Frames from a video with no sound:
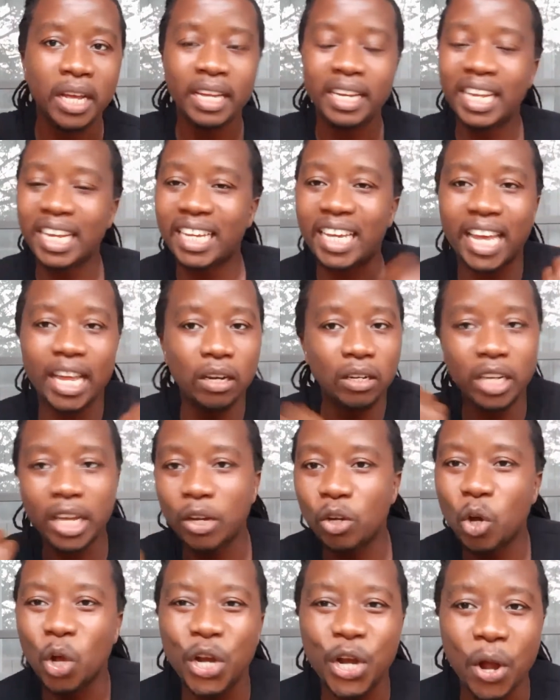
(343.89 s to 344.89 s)
They
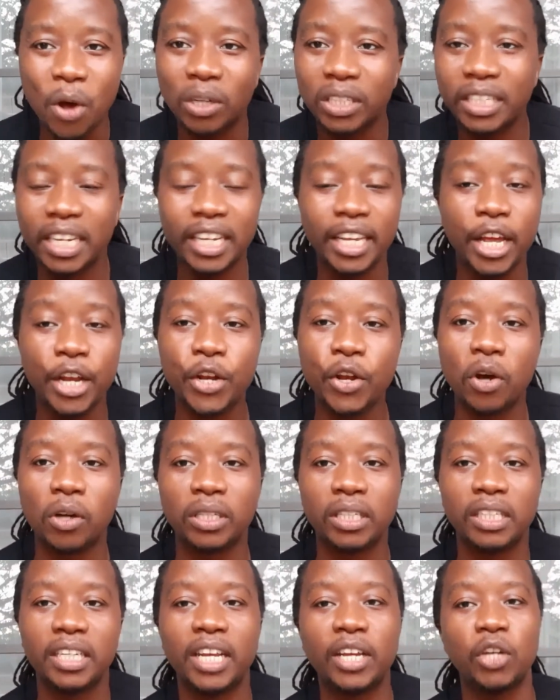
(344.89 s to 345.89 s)
cannot
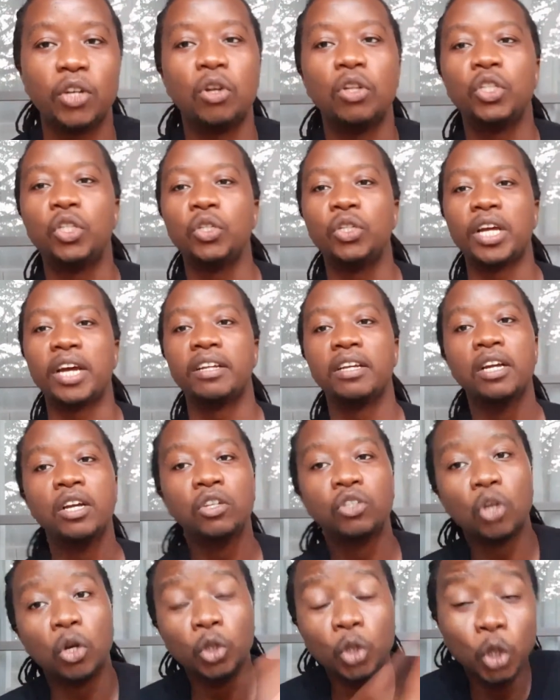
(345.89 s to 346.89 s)
do that.
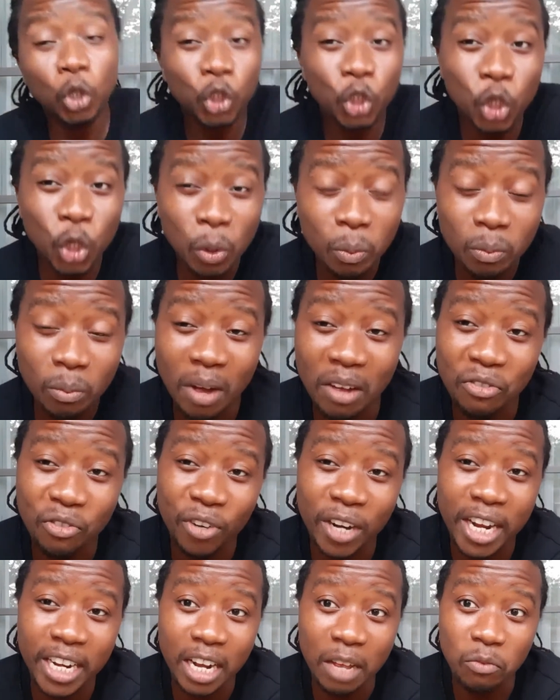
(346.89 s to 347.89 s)
So YouTube, my
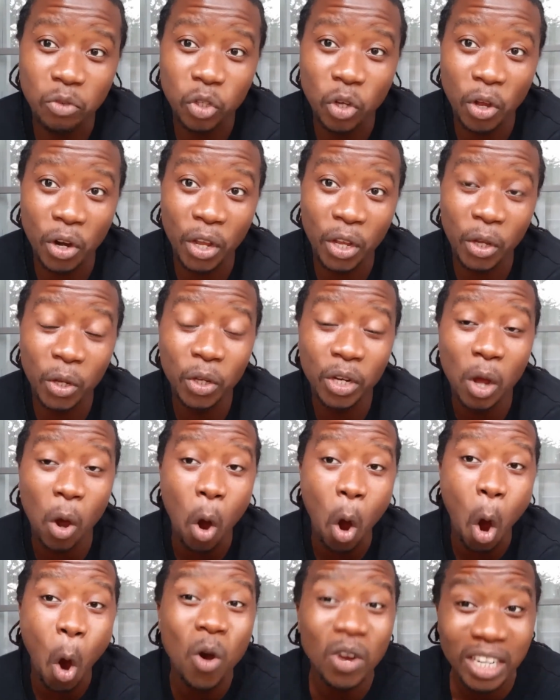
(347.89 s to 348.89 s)
friend, I'm sorry, you're
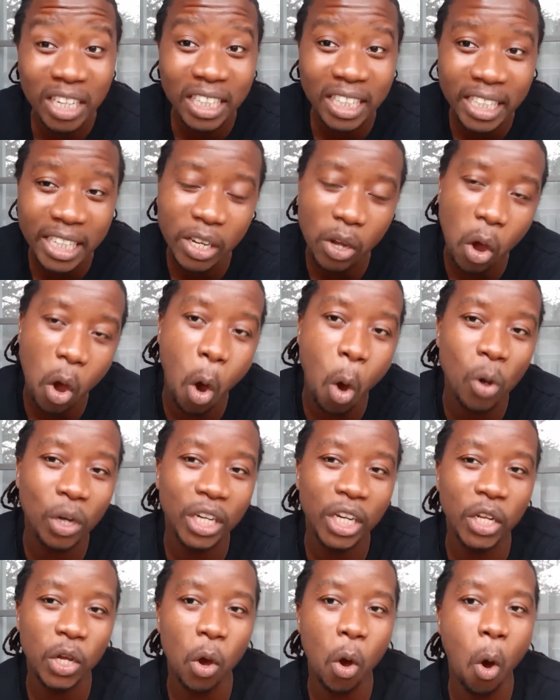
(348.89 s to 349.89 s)
the
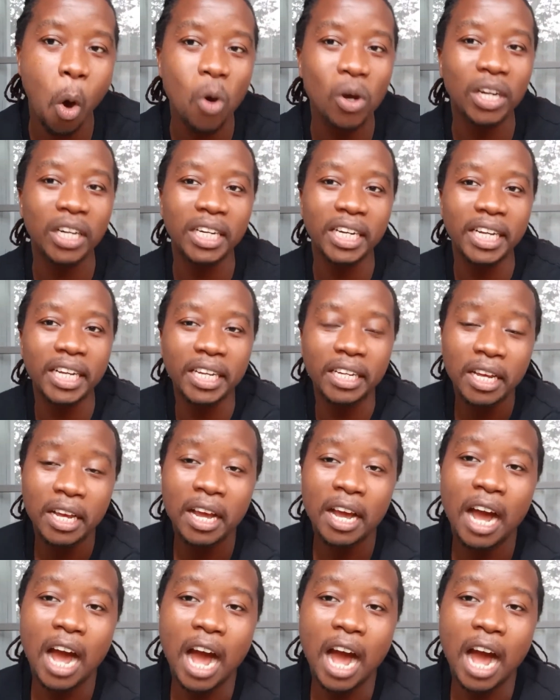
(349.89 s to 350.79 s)
only